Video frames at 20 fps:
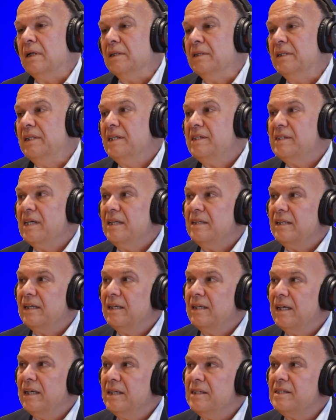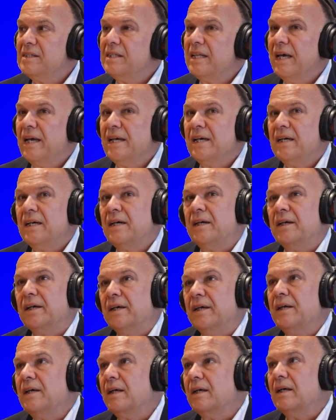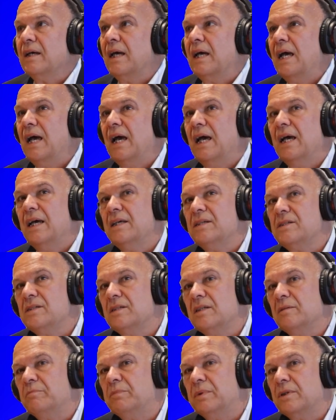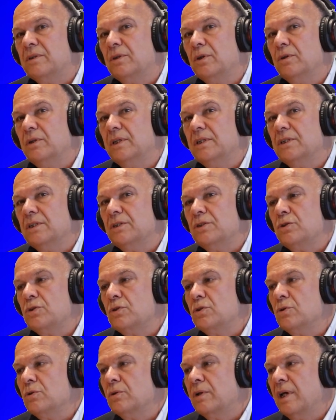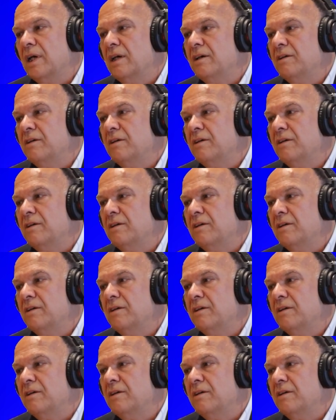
A decentralized AI has the opportunity to